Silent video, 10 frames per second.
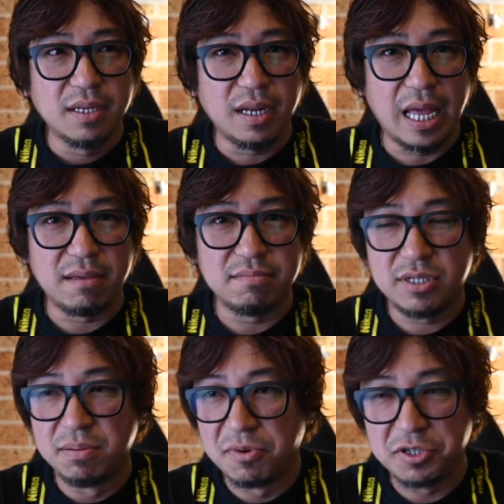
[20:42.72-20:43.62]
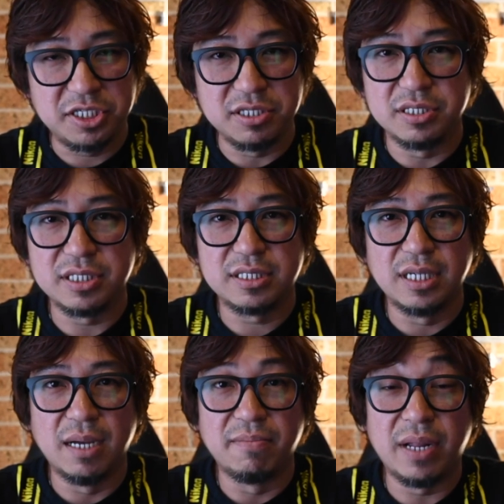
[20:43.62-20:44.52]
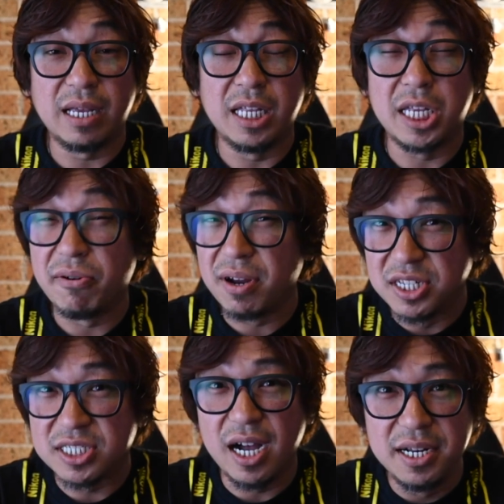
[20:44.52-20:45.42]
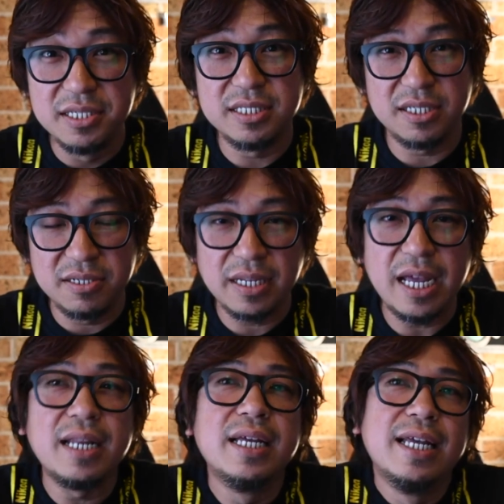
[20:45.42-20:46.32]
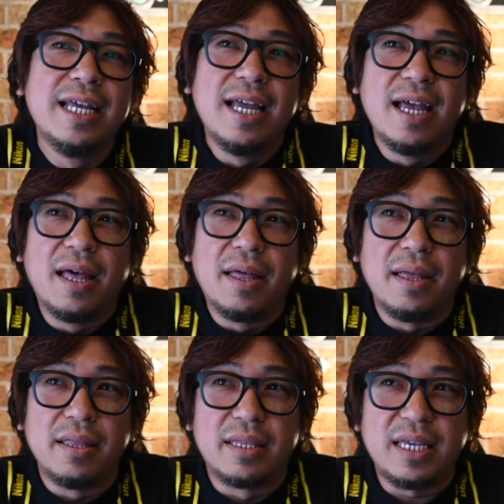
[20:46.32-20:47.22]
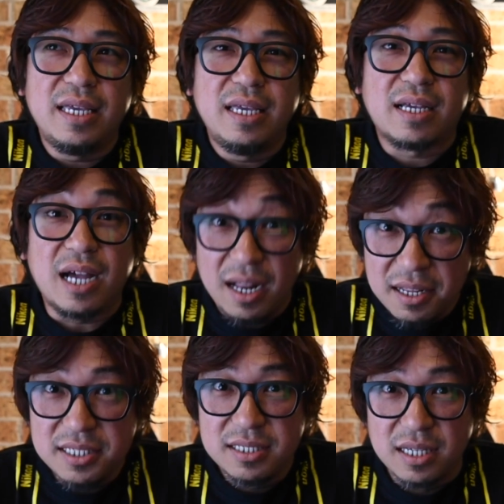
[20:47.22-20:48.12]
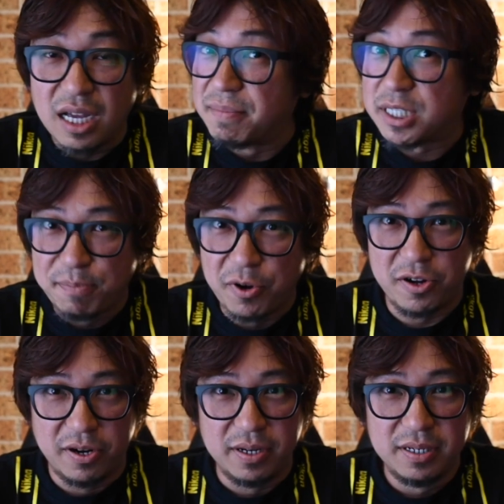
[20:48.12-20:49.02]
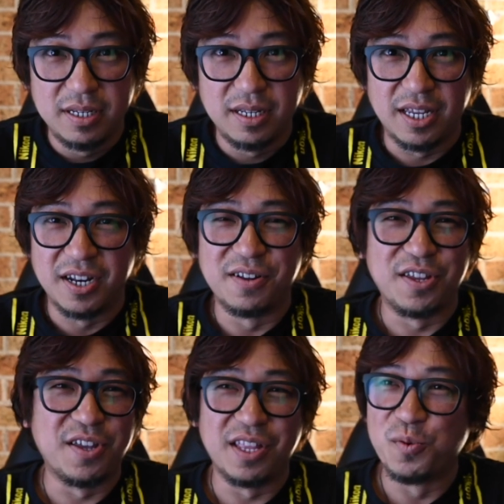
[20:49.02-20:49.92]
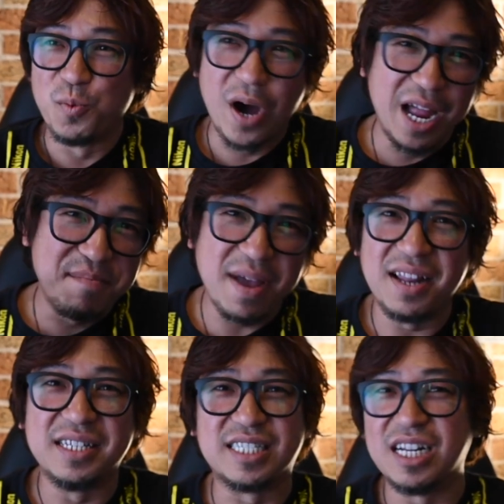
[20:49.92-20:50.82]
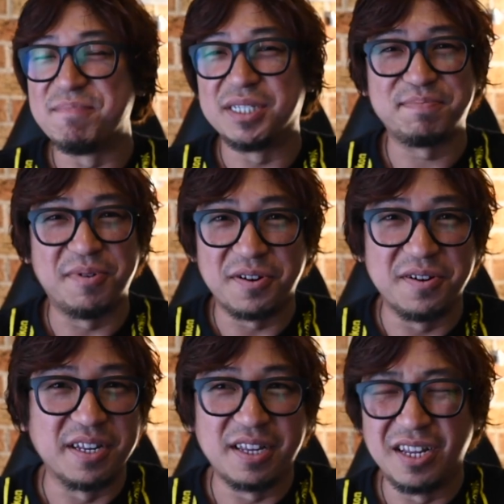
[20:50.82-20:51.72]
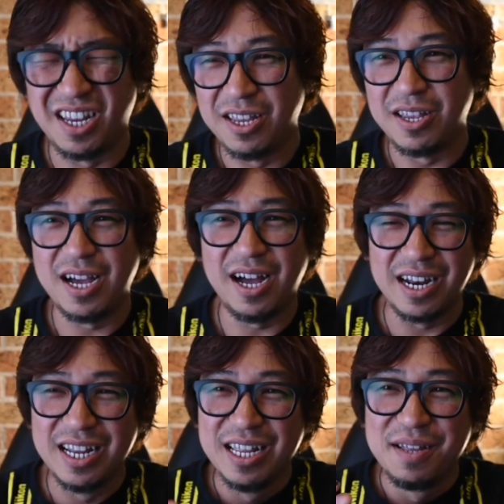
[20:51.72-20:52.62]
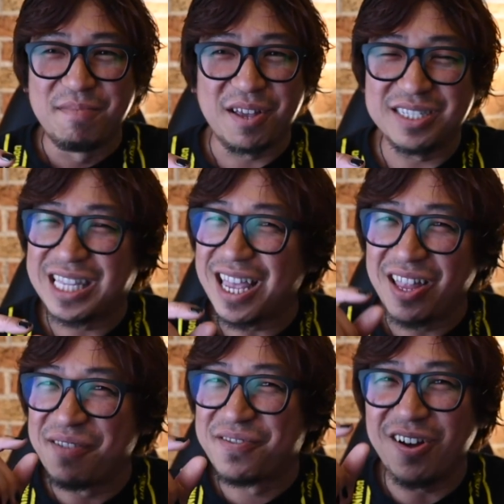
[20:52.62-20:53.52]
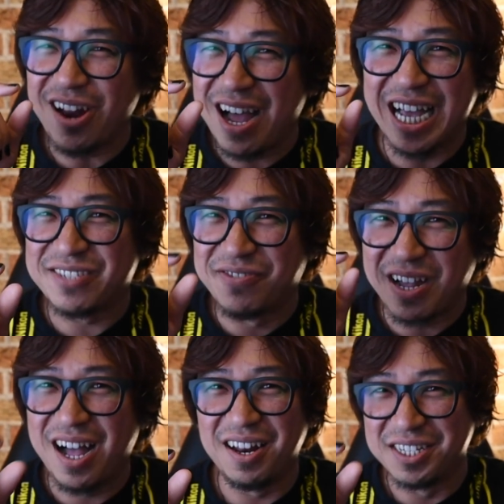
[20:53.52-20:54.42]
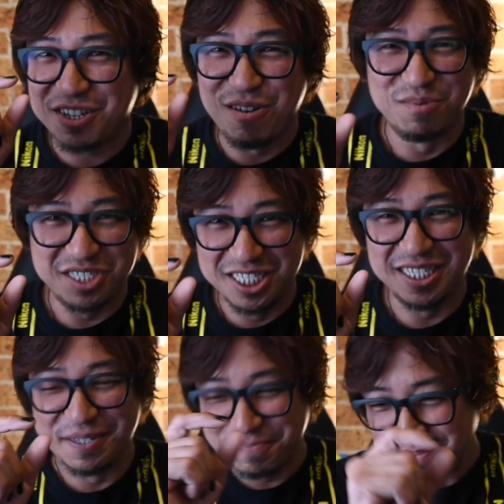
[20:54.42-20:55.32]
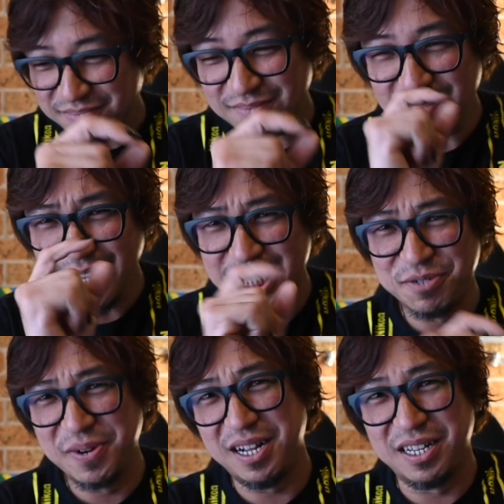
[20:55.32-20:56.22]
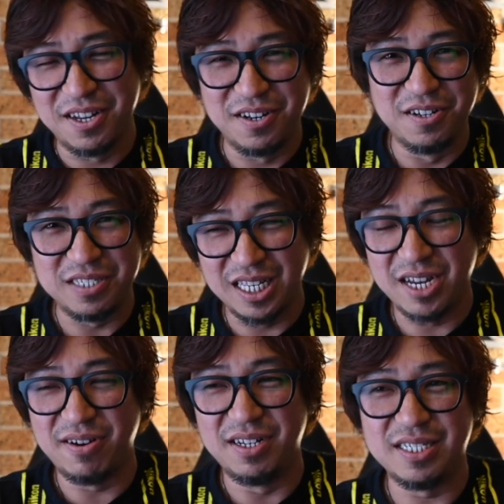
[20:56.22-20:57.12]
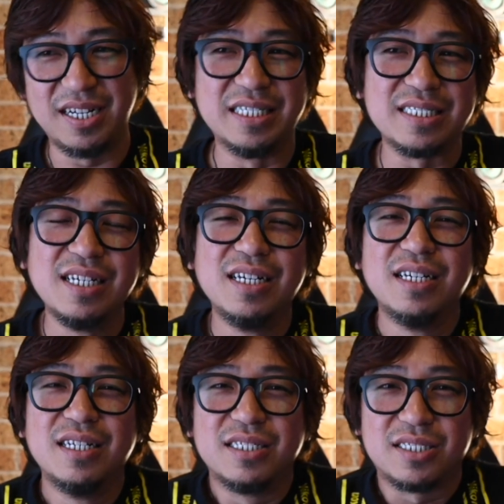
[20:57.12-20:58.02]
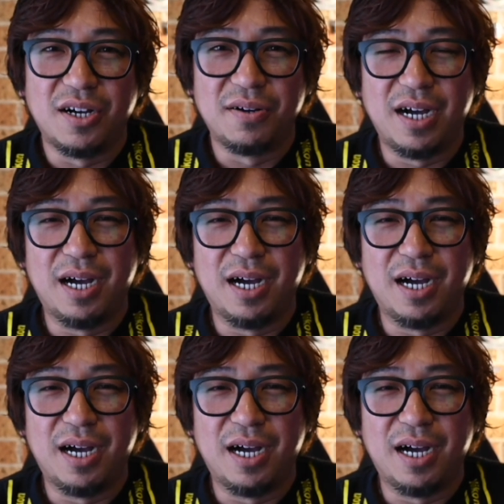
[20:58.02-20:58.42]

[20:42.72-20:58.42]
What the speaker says: like commercials, like interior designers and all that, the colors got to be spot on. The white balance got to be spot on. You can't, because they've got eyes for colors composition as well, those interior designers. So